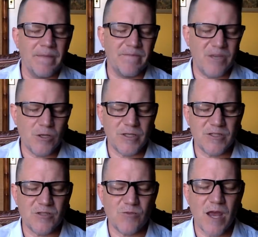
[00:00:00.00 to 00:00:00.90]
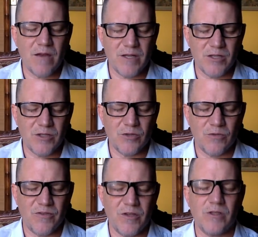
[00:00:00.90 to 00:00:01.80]
Feel it surrounding you.
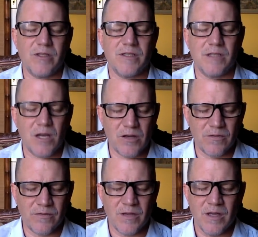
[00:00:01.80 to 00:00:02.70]
Feel its love.